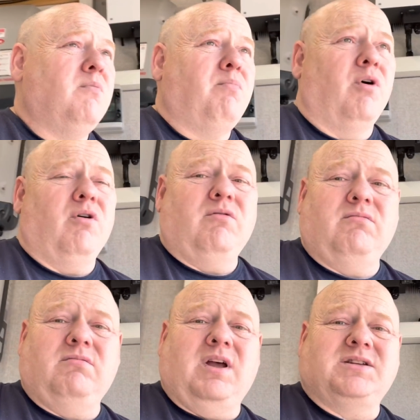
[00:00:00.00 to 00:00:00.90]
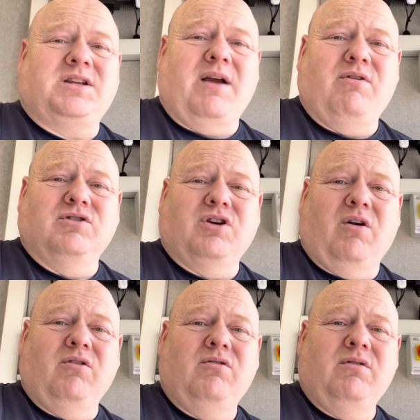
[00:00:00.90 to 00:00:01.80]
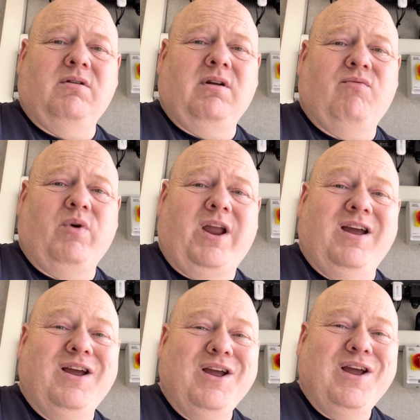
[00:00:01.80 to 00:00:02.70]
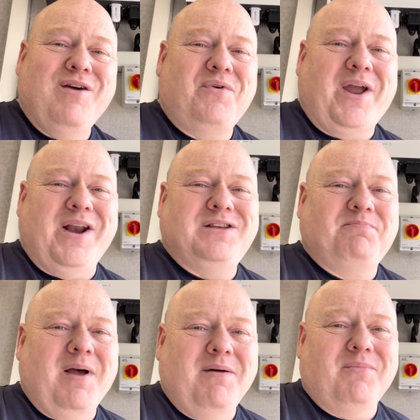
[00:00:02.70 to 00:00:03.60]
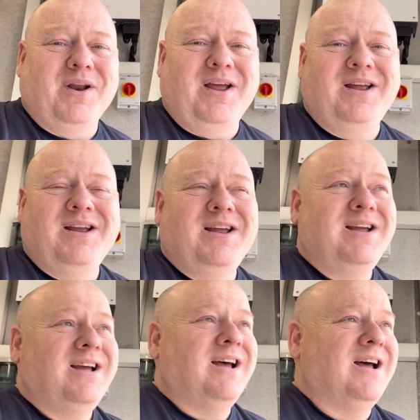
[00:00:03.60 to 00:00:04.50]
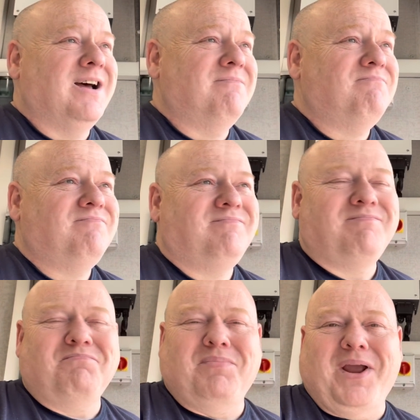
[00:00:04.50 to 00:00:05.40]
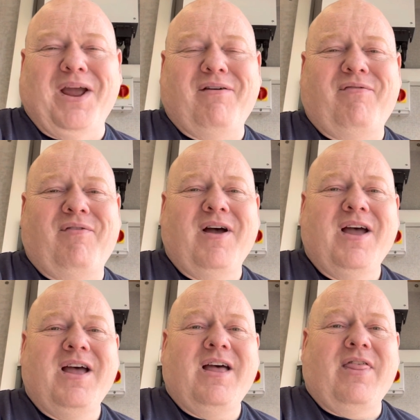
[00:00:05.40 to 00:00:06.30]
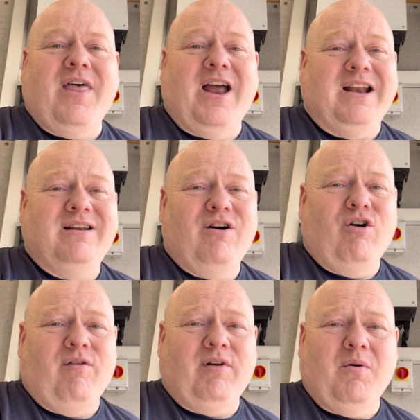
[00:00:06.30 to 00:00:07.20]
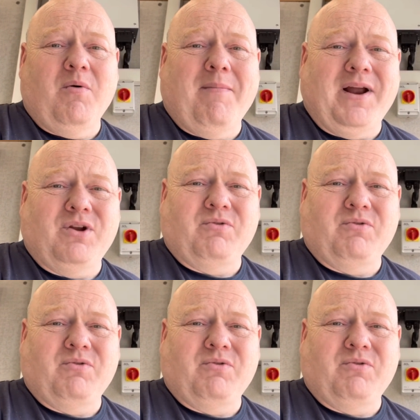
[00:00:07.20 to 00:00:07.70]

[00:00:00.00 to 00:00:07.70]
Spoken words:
But as time goes on, if we get any spare money, big if, then hopefully we might do